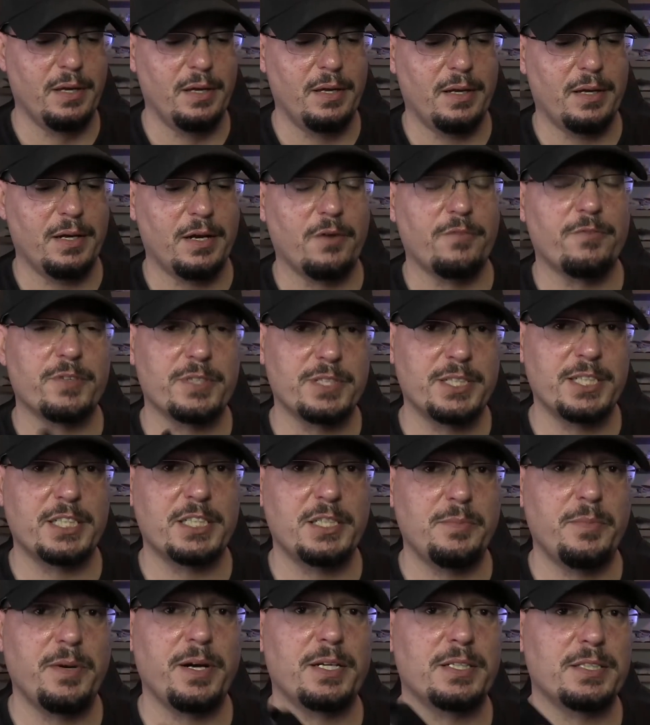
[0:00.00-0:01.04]
Now, for
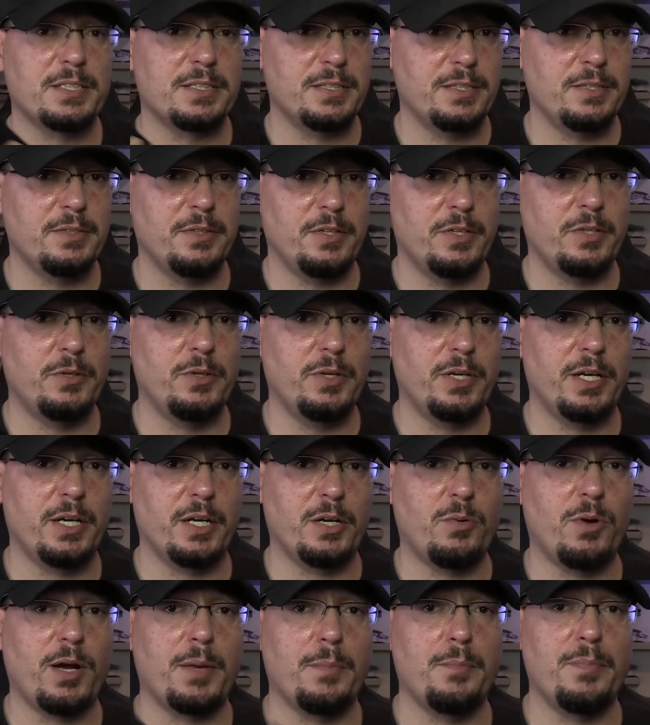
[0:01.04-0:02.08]
$60, you do get
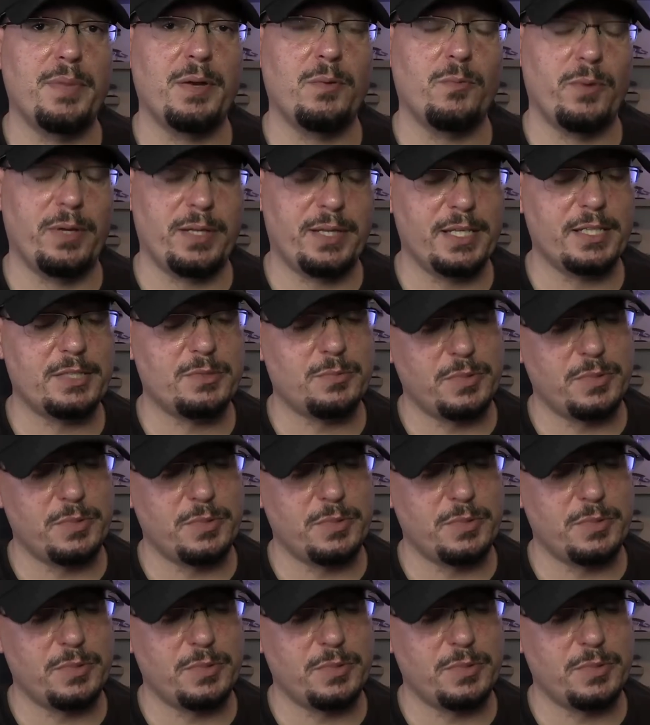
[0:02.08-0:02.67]
quite a bit with this,